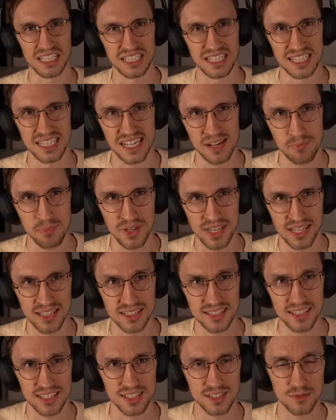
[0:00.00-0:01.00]

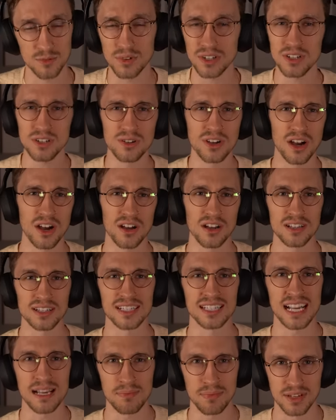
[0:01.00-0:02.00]
Incipient. What do you call a
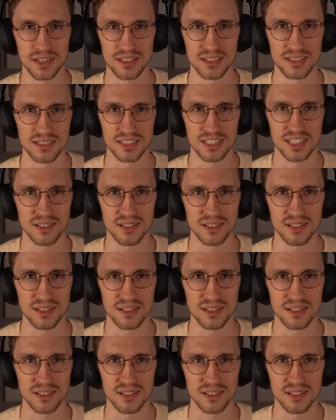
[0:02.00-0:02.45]
sapient?